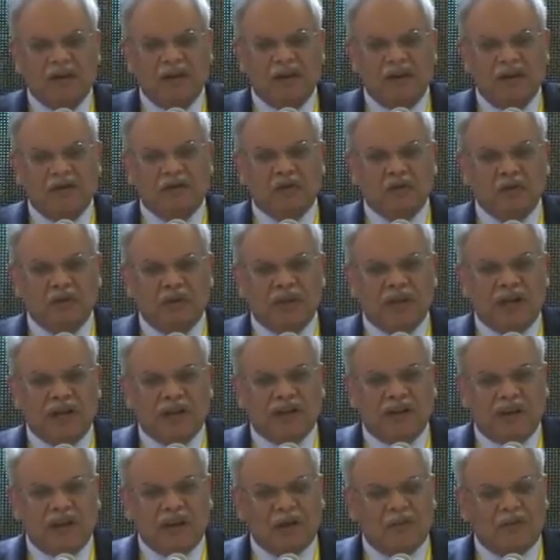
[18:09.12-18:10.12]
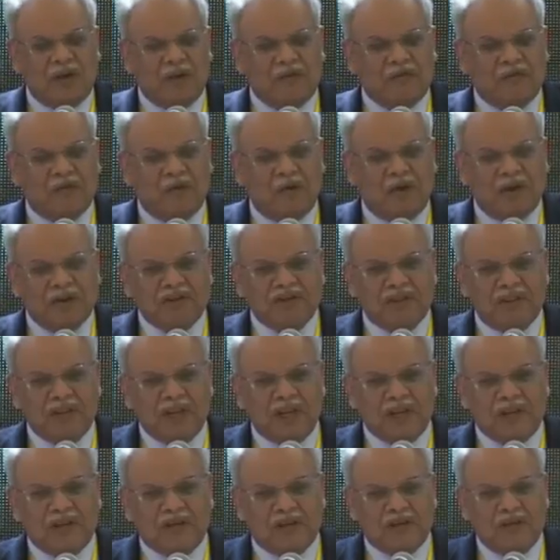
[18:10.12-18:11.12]
issue that came up was
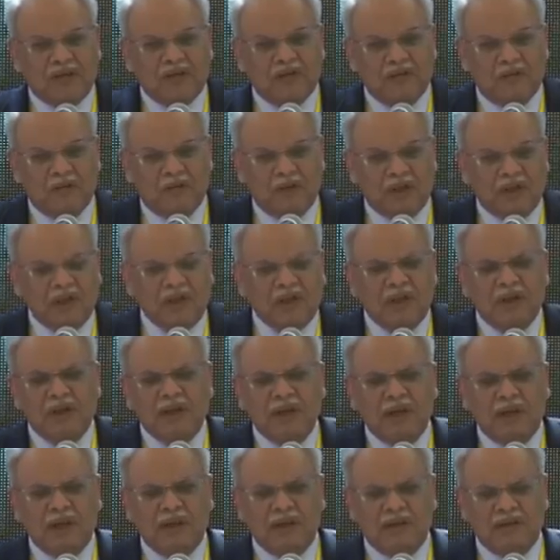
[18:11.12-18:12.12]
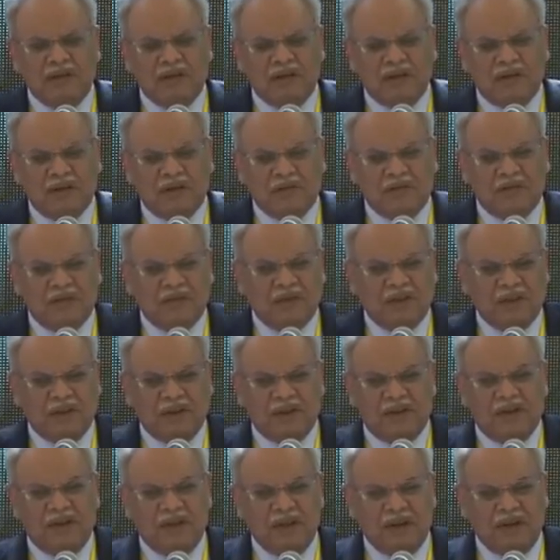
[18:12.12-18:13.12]
that within the,
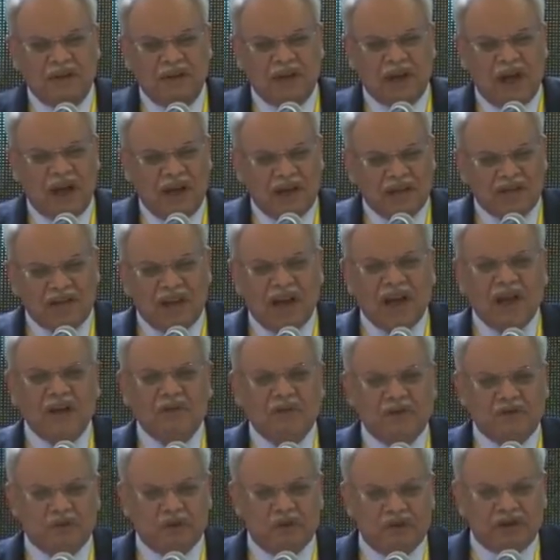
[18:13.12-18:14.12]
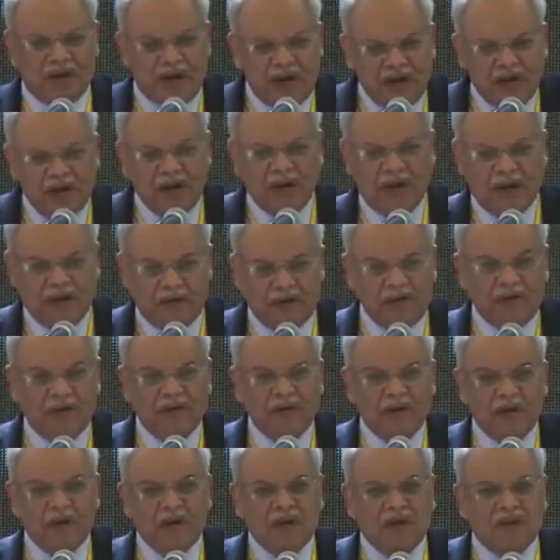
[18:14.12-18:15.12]
uh, the, the ISI, which was handling
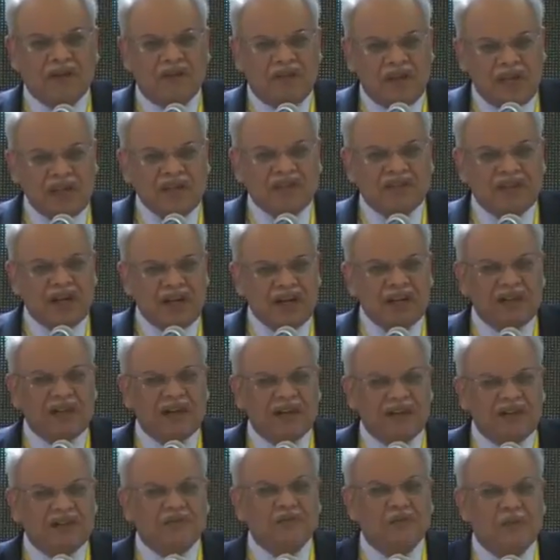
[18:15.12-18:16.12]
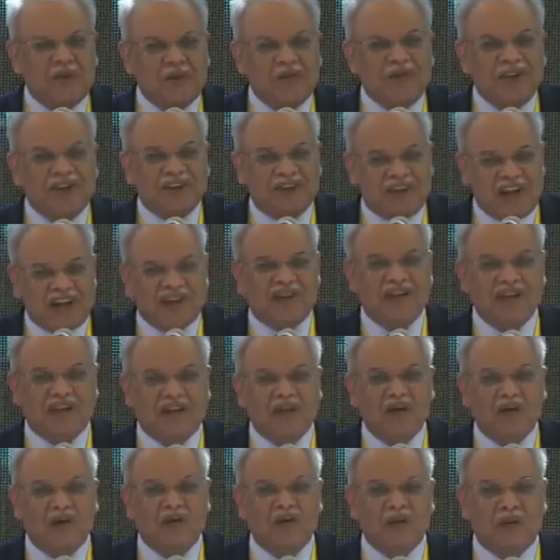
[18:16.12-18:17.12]
they said that this may be
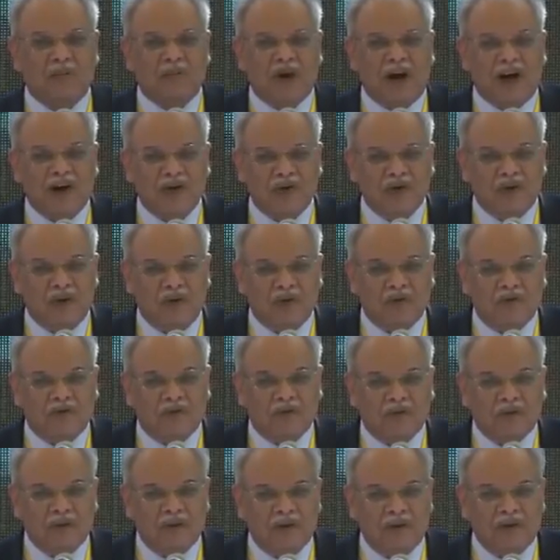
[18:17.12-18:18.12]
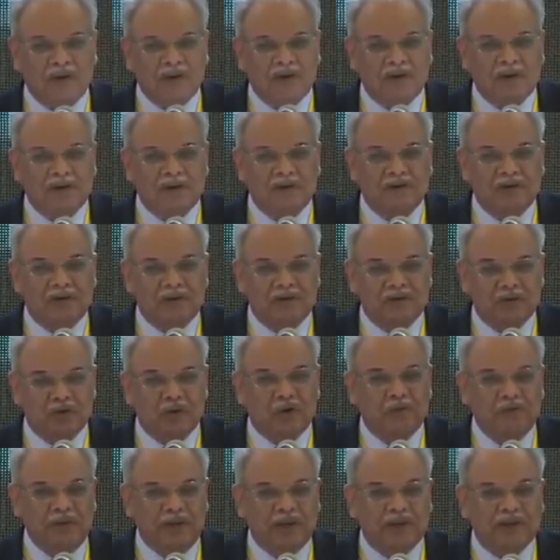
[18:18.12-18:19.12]
tactical on the part of uh, uh
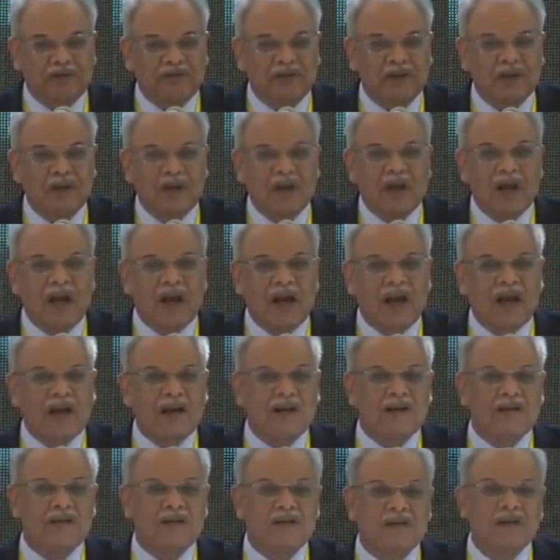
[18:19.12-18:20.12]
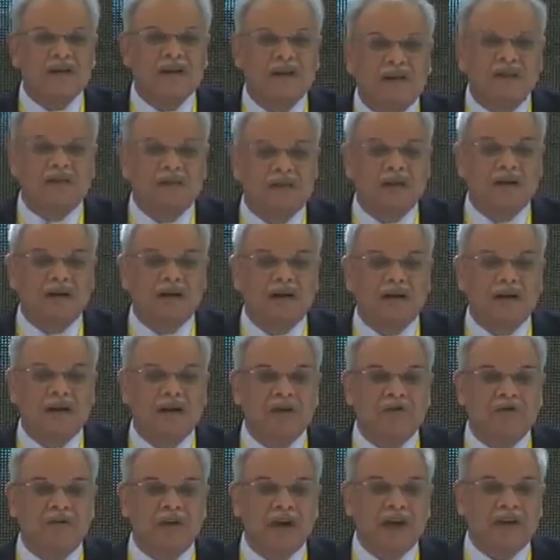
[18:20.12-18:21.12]
Soviets and uh,
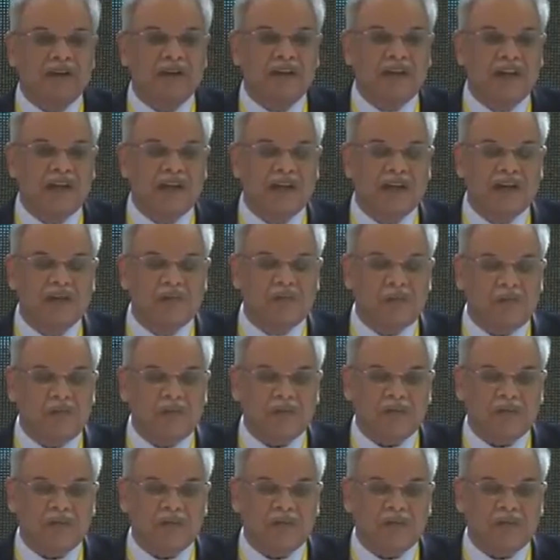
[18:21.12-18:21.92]
in fact they